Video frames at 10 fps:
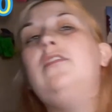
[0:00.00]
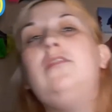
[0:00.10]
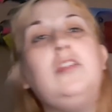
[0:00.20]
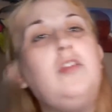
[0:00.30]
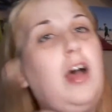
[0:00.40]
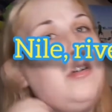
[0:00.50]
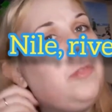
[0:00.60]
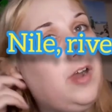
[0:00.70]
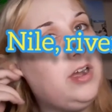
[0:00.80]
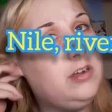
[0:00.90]
Do you know how
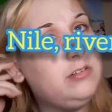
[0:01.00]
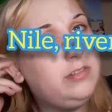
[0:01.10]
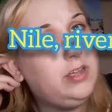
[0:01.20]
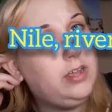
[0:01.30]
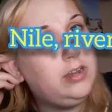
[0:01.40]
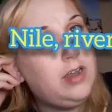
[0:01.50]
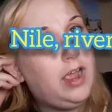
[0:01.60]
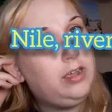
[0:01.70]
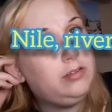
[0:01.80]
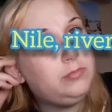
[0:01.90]
far the
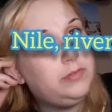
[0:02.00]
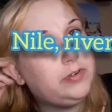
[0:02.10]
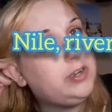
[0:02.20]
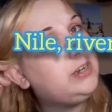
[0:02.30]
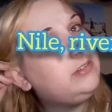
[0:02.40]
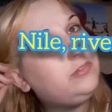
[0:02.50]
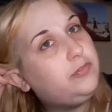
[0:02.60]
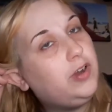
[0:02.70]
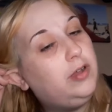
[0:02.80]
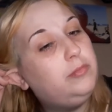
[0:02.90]
Nile River is
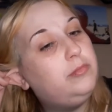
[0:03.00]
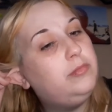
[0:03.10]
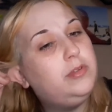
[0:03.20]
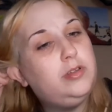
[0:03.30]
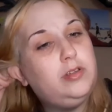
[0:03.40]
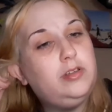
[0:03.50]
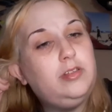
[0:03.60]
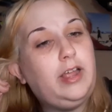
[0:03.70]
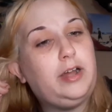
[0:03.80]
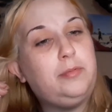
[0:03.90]
from
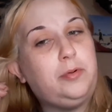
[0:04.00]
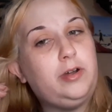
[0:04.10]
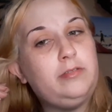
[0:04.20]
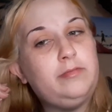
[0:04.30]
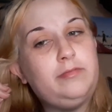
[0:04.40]
the airport?